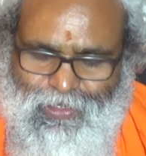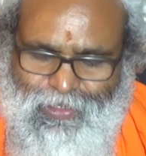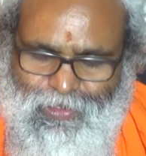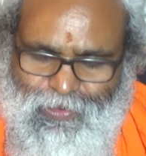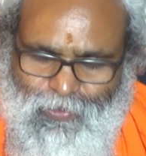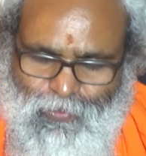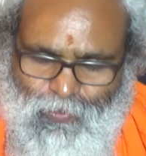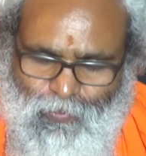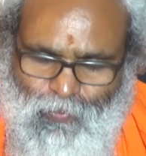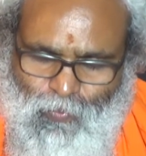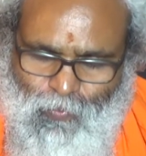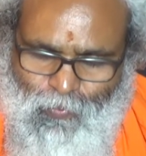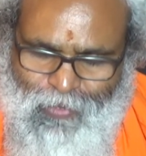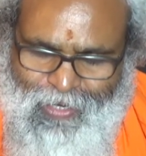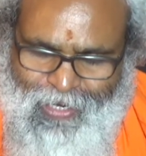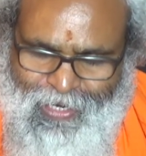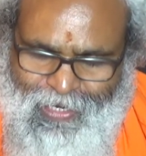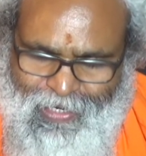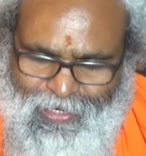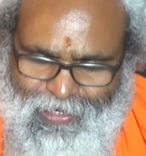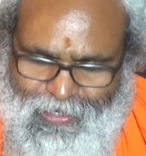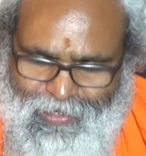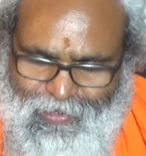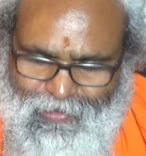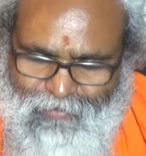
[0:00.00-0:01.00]

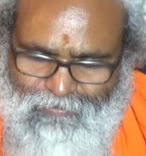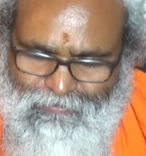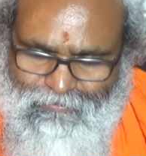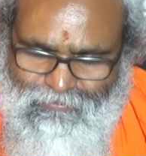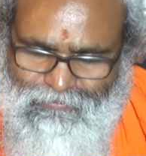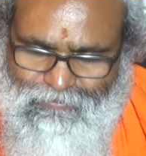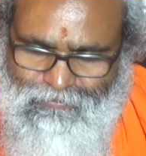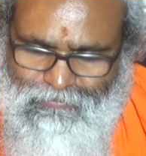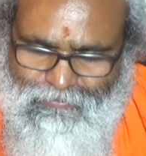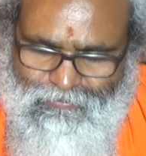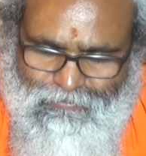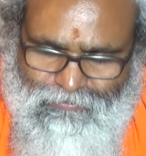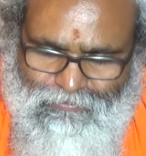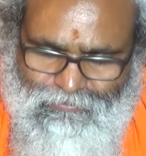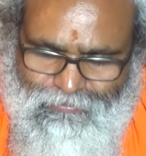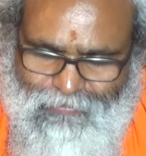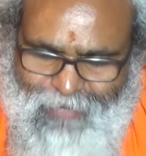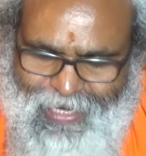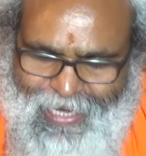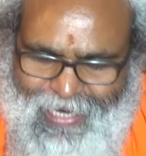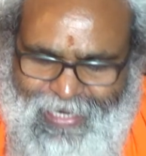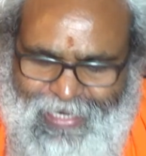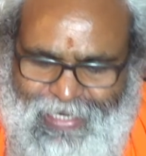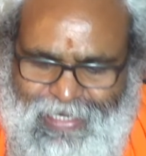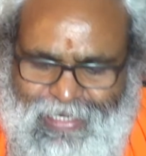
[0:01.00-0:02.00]
when
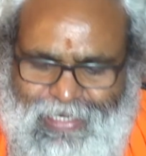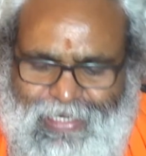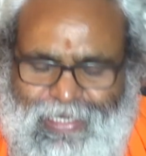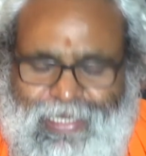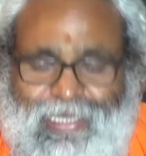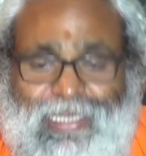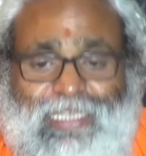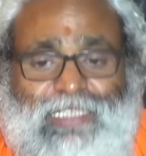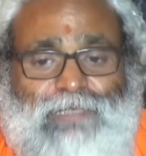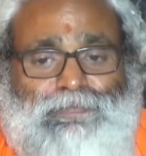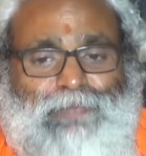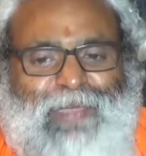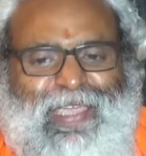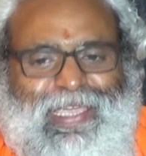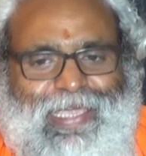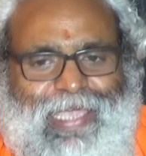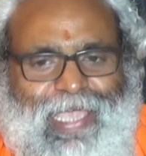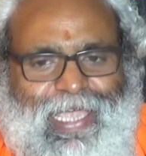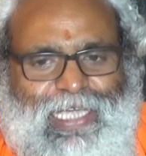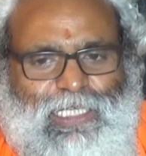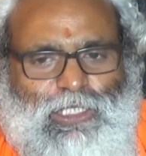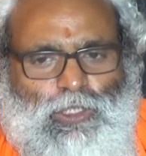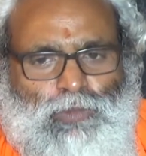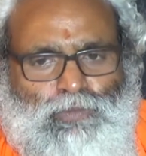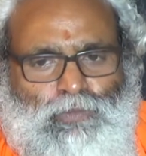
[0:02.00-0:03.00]
mind is being
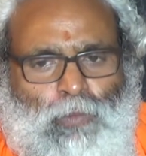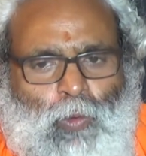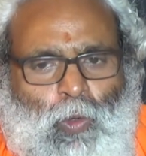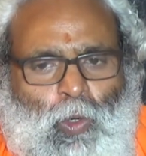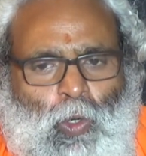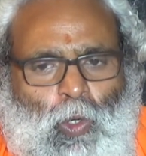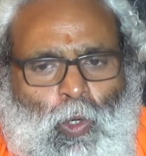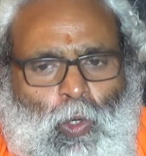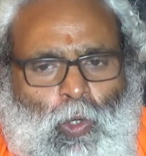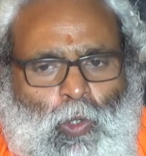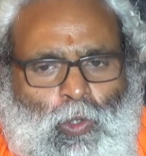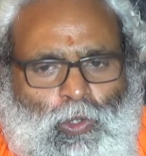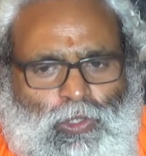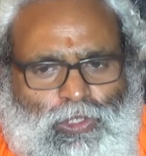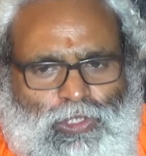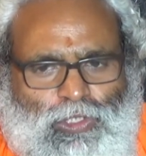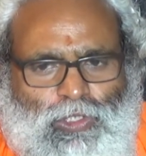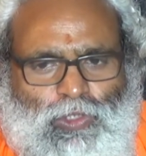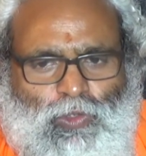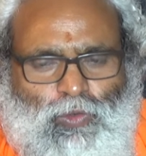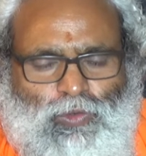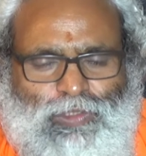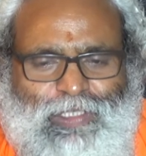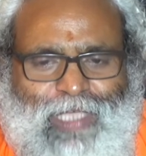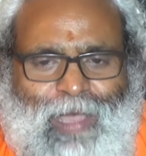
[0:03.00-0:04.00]

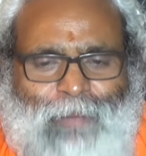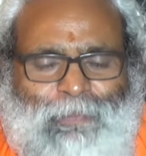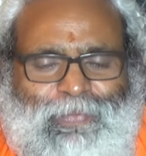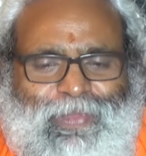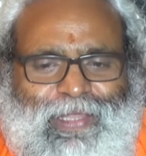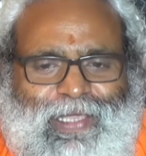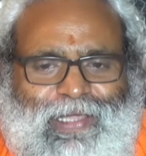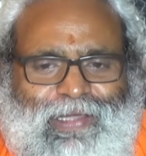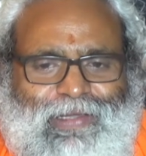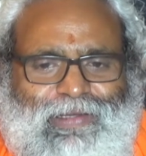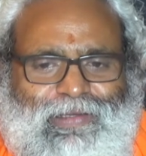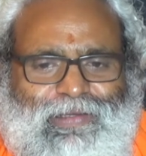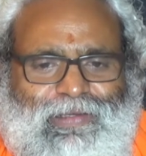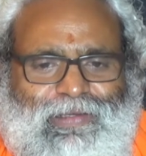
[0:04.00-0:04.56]
exposed to something,